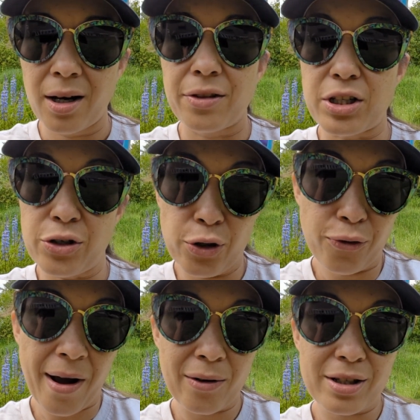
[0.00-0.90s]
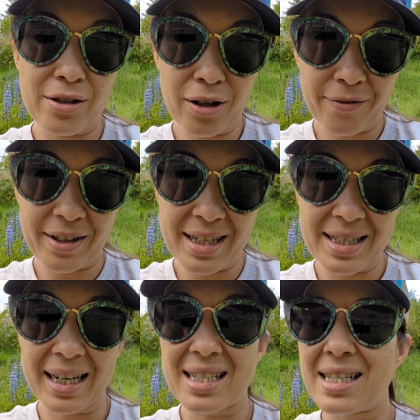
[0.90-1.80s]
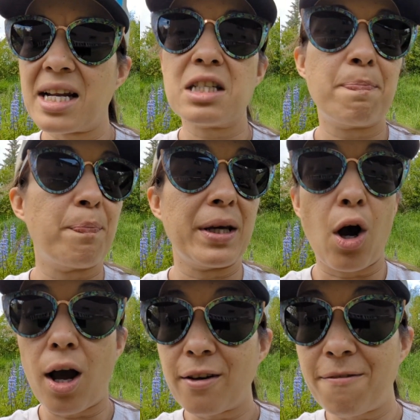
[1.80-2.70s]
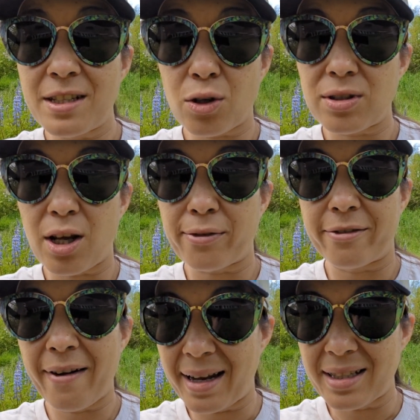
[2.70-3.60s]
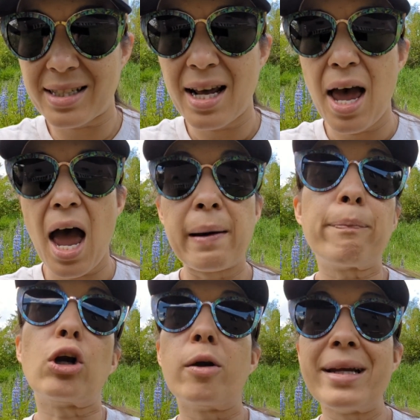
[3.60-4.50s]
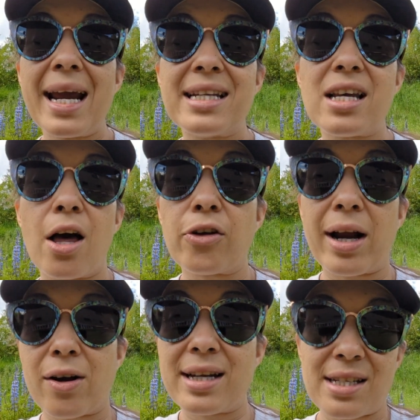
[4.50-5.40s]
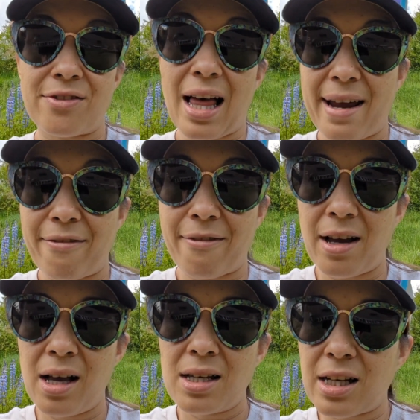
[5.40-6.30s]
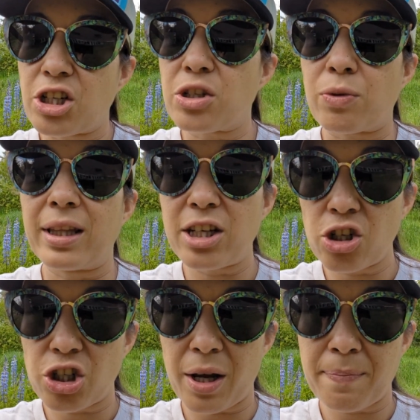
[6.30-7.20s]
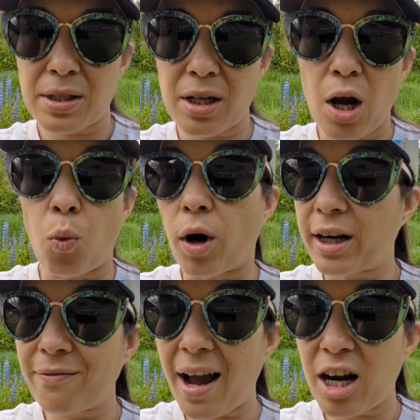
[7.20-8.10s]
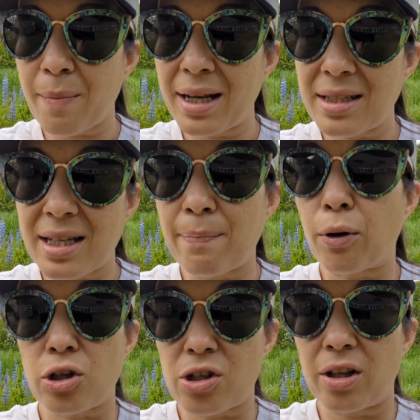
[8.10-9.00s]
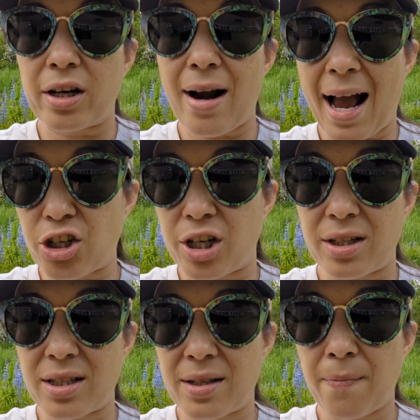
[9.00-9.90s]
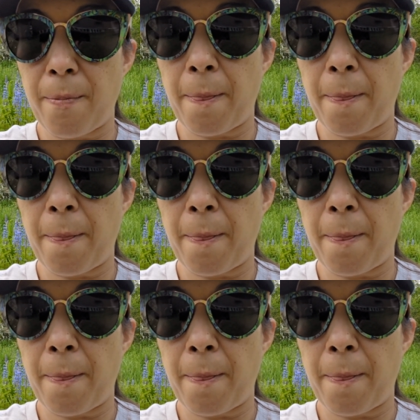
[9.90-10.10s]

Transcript: This newfound assertiveness extends beyond physical self-defense and permeates other areas of life, such as relationships, work environments, and personal interactions.